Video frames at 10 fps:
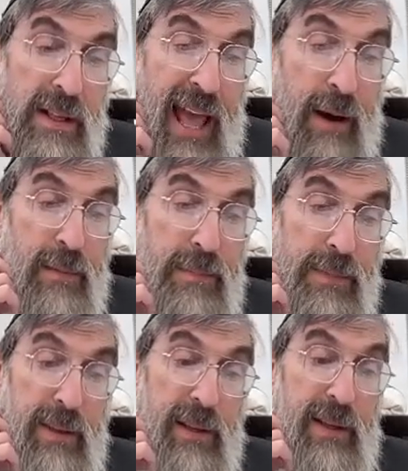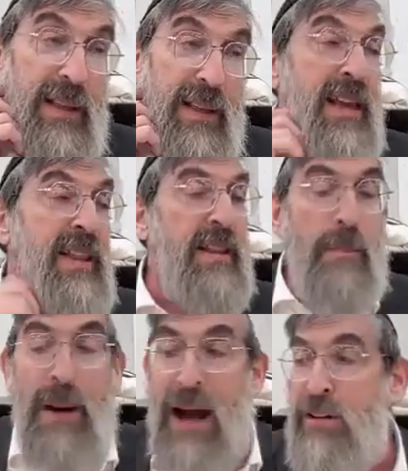Now, in
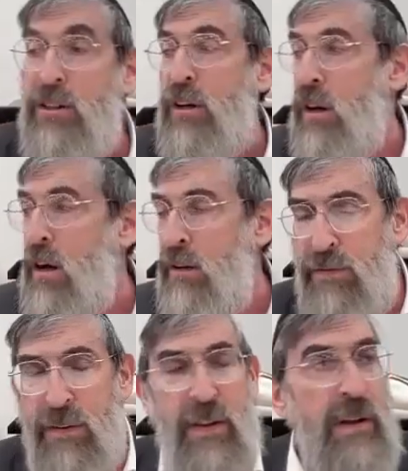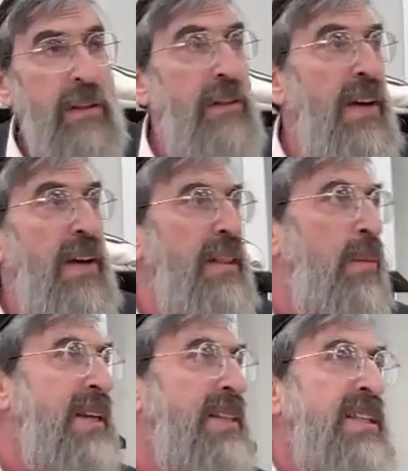the pasha of
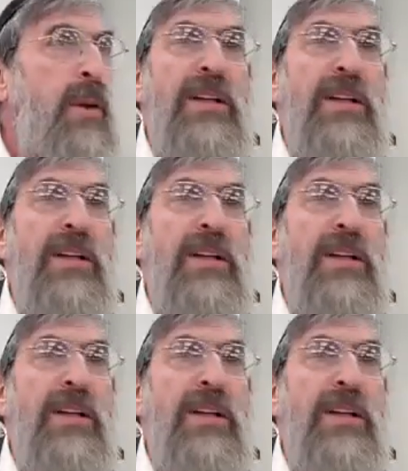nevela. Why does it say?